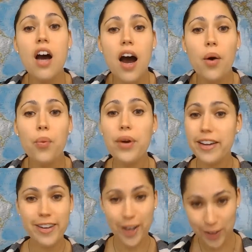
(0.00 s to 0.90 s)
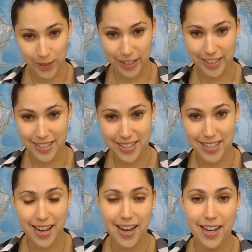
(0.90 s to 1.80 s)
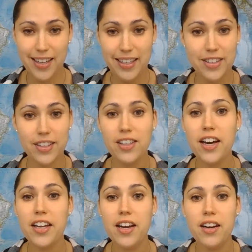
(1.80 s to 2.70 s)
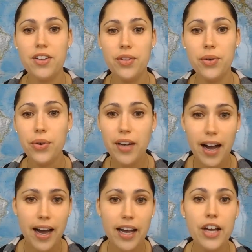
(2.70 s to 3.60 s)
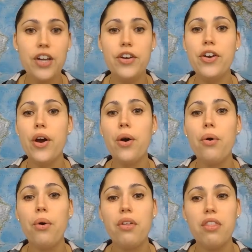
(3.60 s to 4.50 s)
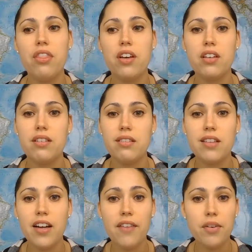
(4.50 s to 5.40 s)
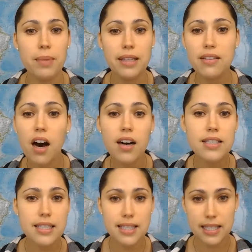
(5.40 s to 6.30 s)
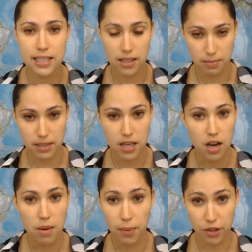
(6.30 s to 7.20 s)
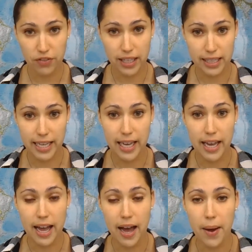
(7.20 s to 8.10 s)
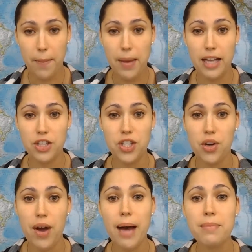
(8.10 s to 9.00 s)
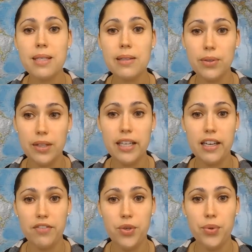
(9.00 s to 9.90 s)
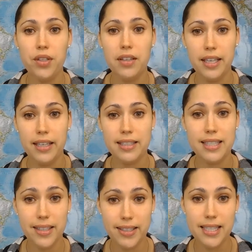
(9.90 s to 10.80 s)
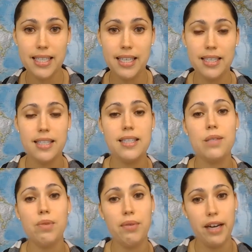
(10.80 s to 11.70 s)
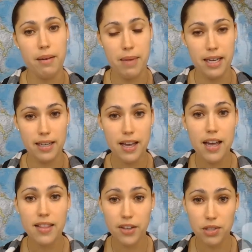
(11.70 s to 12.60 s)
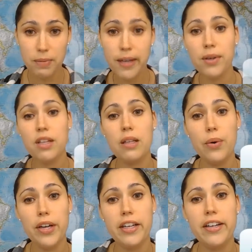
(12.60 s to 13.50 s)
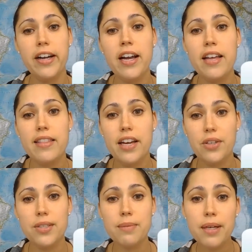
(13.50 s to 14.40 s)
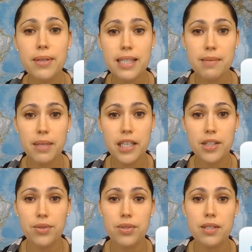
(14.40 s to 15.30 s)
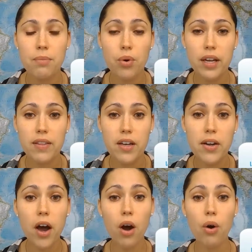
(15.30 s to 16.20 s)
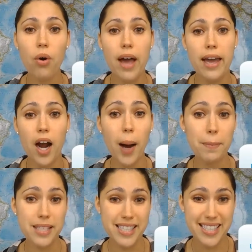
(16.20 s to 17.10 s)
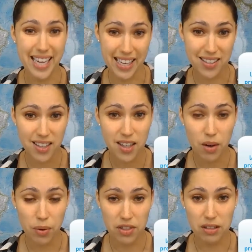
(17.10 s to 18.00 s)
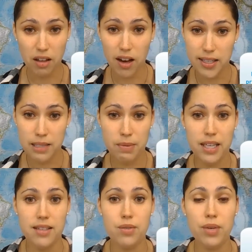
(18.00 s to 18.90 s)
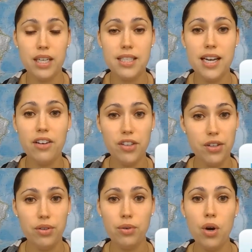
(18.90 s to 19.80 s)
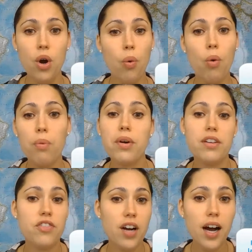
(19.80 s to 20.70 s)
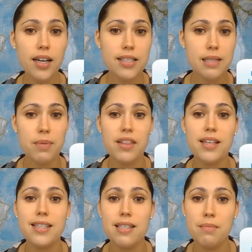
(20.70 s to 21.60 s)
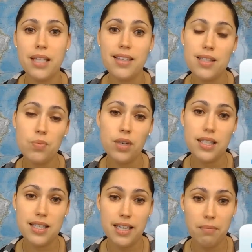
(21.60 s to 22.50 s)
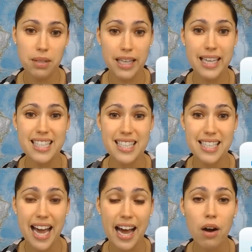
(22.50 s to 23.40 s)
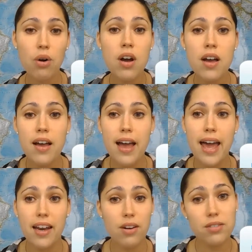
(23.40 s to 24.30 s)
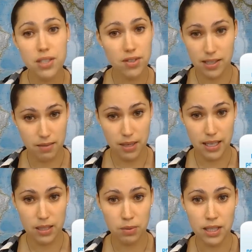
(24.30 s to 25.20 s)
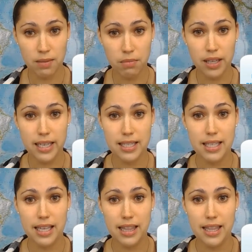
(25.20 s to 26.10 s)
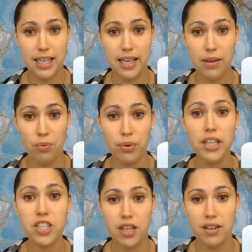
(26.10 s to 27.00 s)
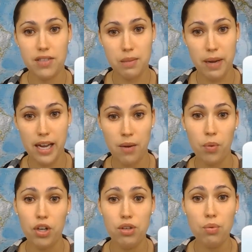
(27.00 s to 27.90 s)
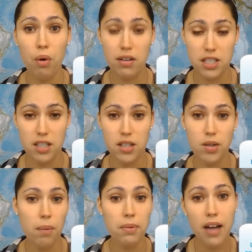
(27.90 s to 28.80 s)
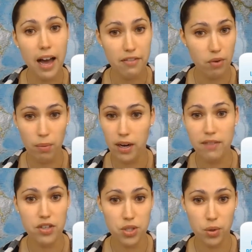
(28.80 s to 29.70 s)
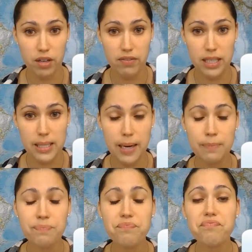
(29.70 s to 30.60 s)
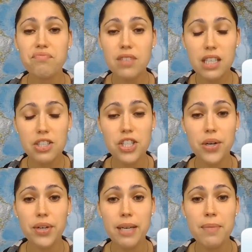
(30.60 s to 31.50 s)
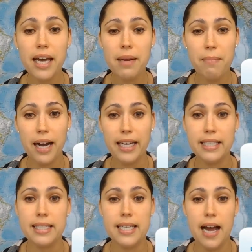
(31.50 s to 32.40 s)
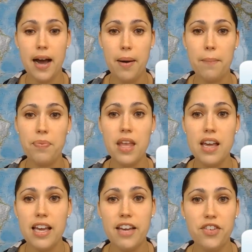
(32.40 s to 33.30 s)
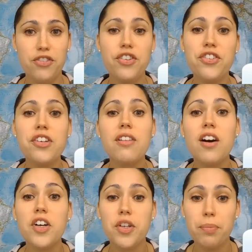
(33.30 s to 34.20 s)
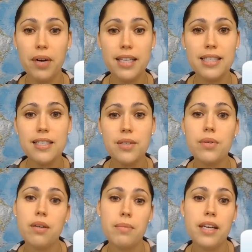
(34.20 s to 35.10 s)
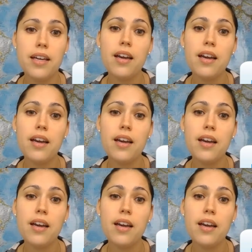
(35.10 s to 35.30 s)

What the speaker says: We are not lawyers. Neither Claudia nor I know the government laws and systems perfectly. And so absolutely, if you are looking seriously into this, we recommend that you speak with a lawyer, that you speak with somebody who's more in the know and up to date with the laws, because we could tell you what worked for us, but that doesn't mean that's what's in place now. And it also doesn't mean it's what's in place in the region of Spain where you want to apply for whatever sort of visa. So keep that in mind. If you're further along in your process, you want to be